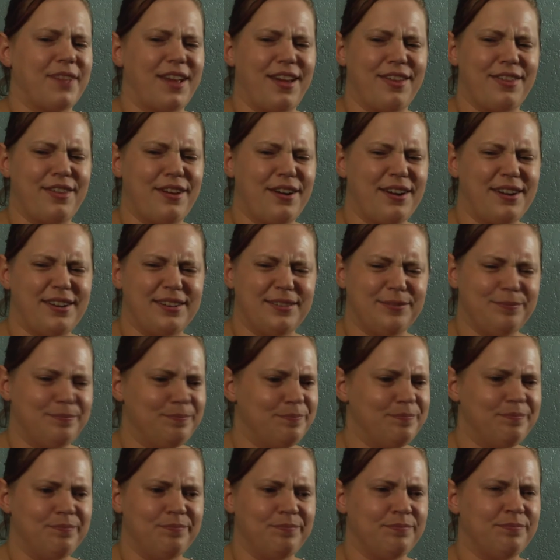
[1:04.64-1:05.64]
I thought,
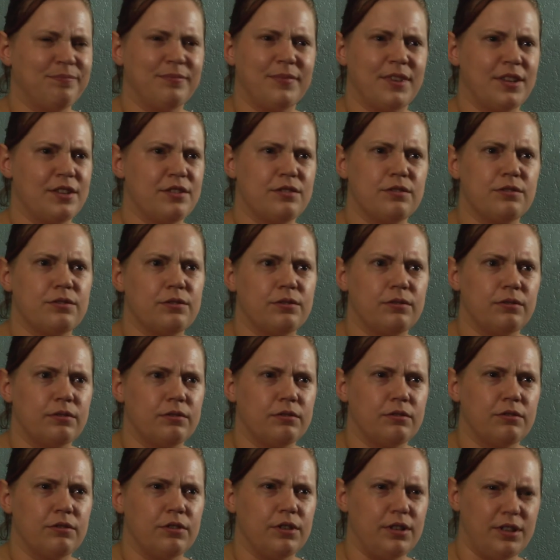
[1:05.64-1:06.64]
it's
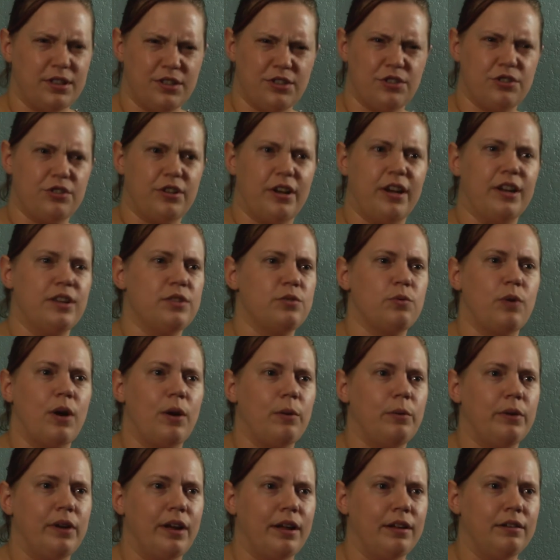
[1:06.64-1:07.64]
really strange,
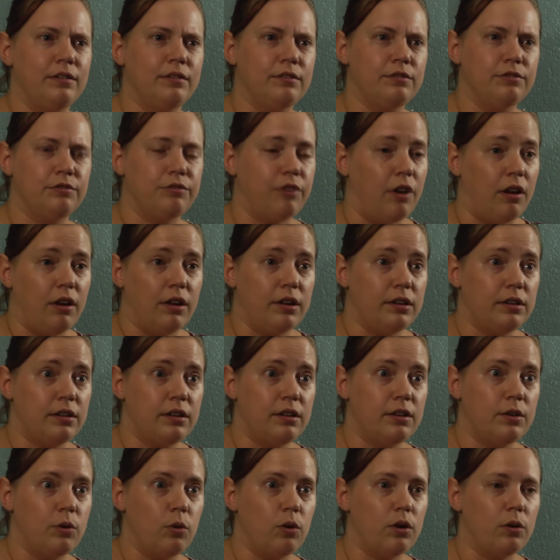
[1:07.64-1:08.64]
why would I fall
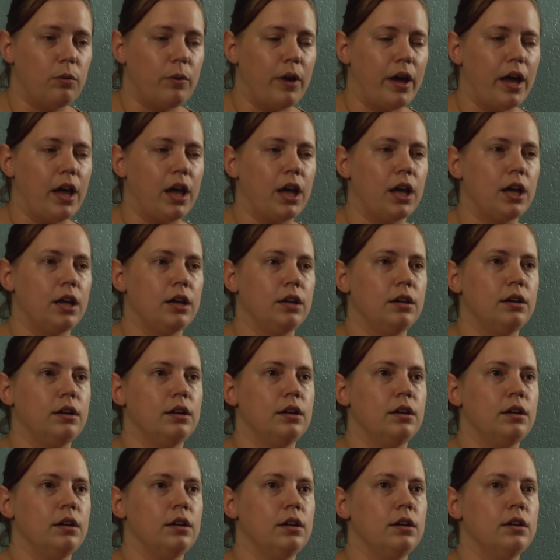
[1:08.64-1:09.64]
into the doorway?
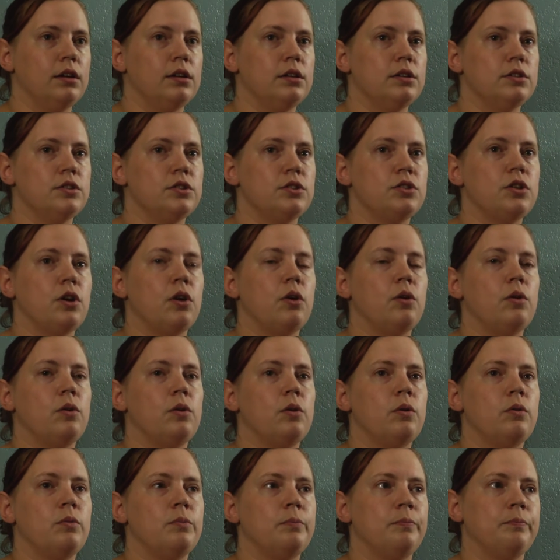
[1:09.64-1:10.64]

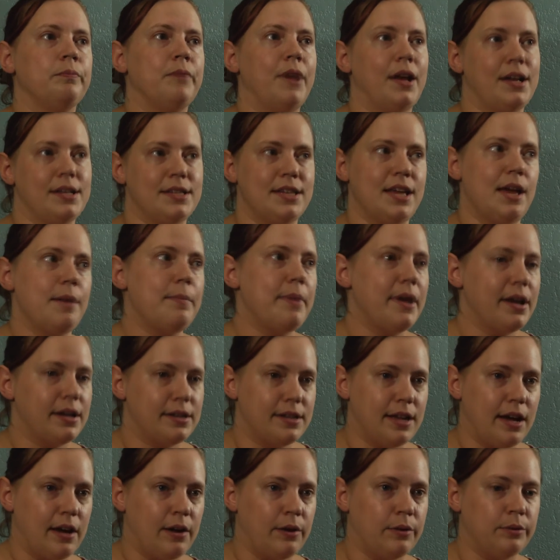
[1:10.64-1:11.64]
So I sat
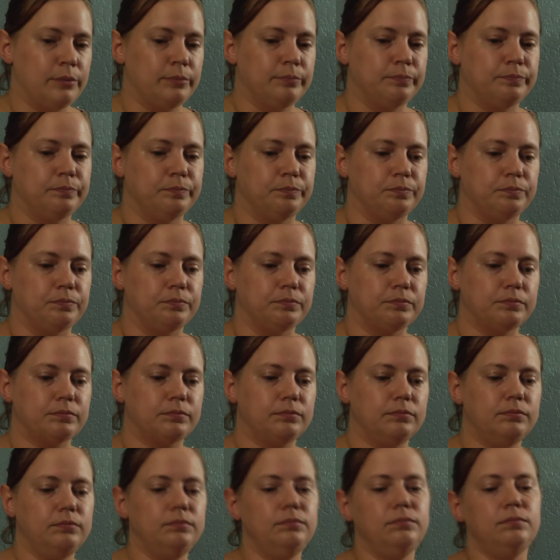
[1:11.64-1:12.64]
back down,
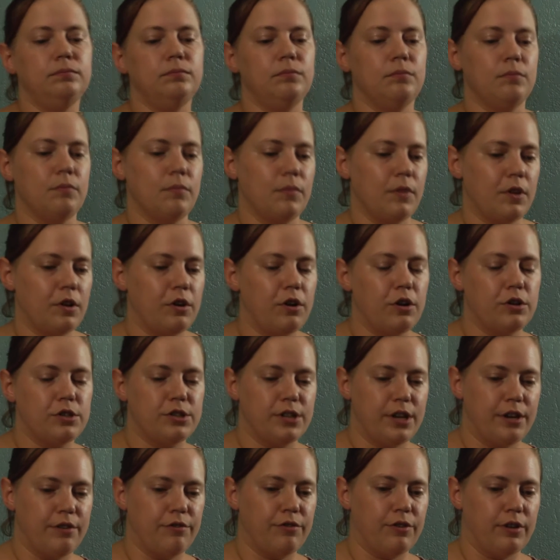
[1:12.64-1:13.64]

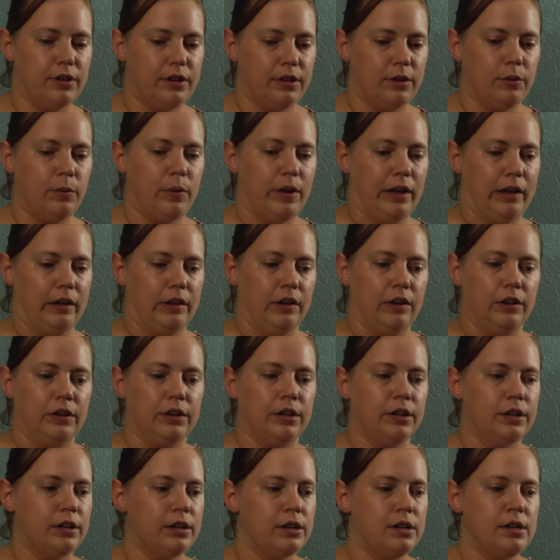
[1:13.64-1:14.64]
crocheted for a little while
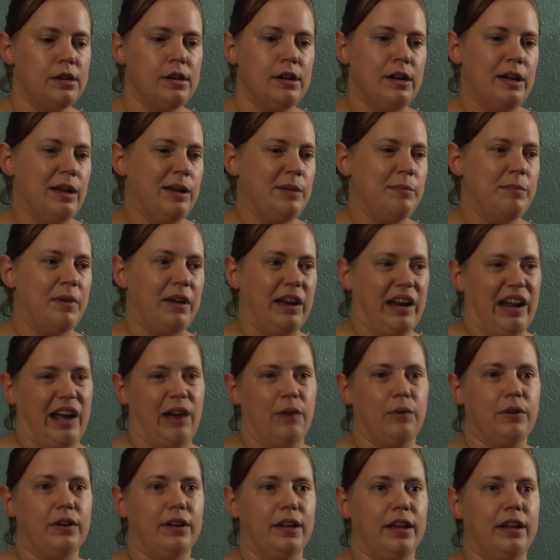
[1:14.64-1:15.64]
longer. About an
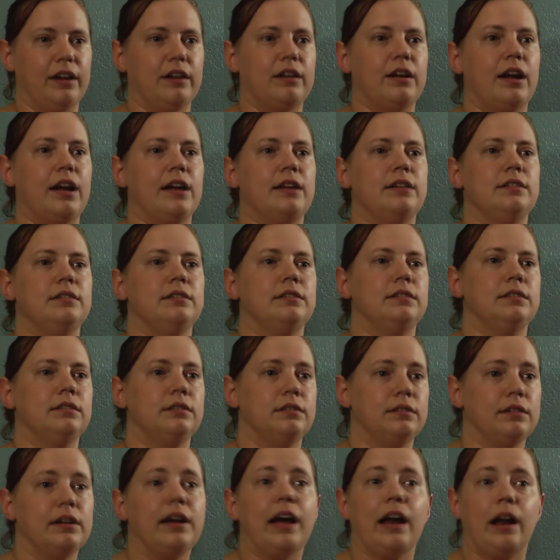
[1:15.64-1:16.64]
hour later I
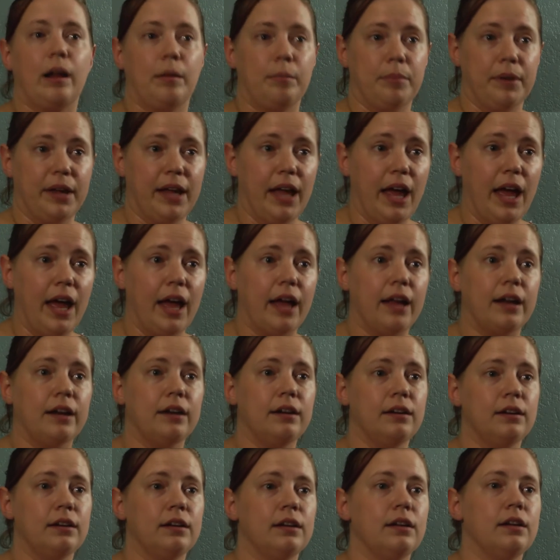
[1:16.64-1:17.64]
got up
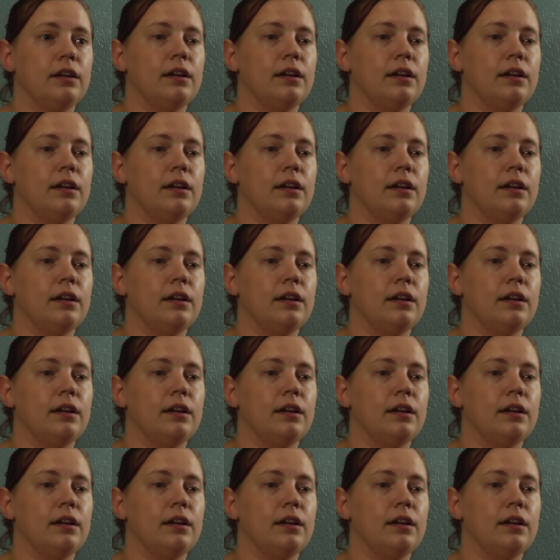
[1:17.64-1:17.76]
again,